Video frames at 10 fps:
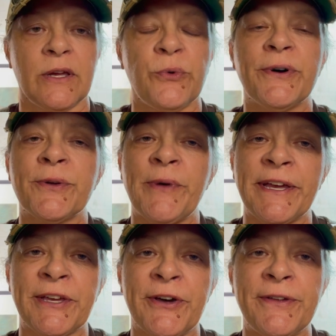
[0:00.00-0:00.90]
Welcome
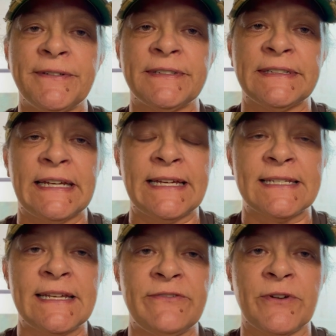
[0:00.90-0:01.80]
back, y'all.
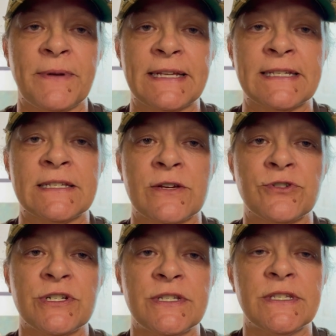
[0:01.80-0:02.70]
Nancy from Nancy's
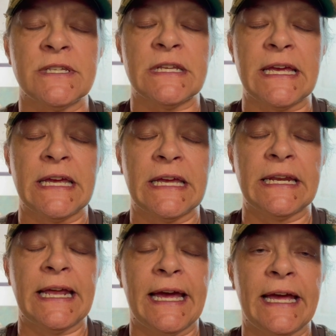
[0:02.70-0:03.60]
Notions,
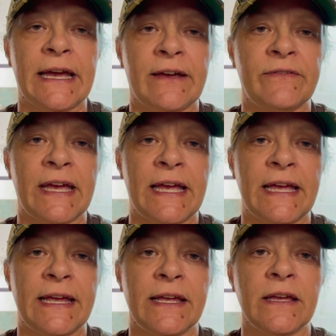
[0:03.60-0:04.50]
and I have
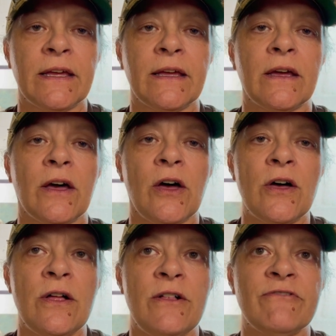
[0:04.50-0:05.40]
a
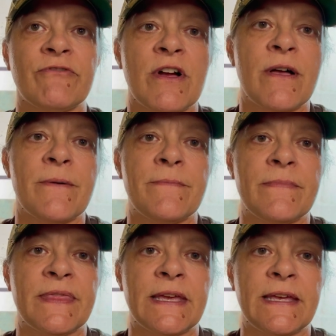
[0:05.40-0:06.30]
haul
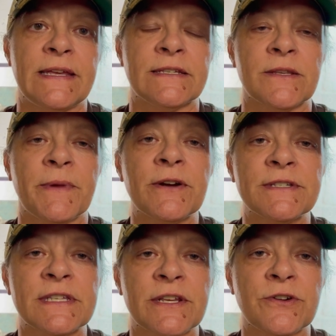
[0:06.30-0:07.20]
from the Samaritan
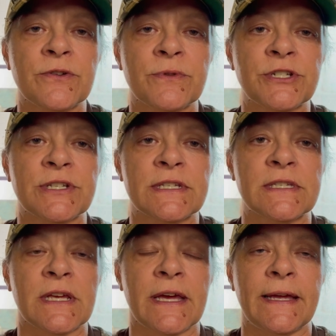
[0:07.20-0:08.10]
Center, which
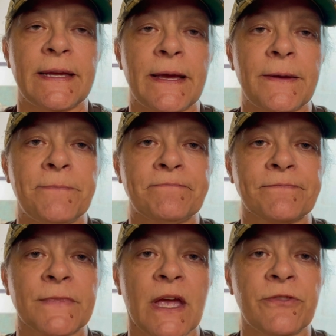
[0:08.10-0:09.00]
is a, um,
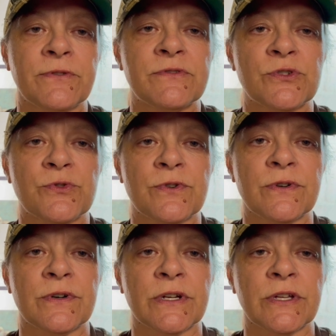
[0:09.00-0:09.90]
a thrift
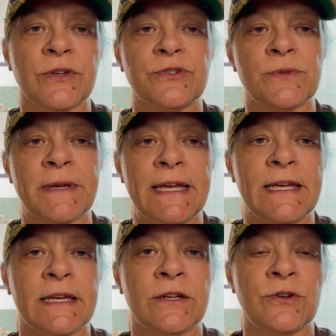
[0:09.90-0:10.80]
store close to
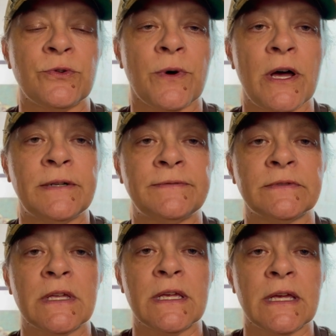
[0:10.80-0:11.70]
me in Ottawa.
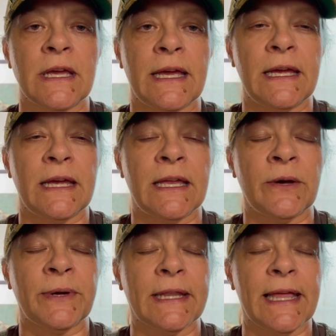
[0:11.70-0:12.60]
And I
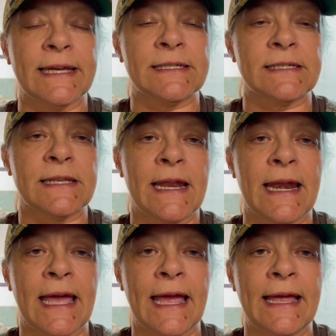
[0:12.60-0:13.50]
went last
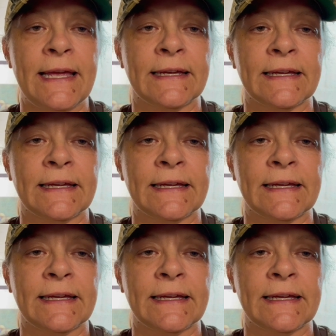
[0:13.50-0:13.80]
Sunday.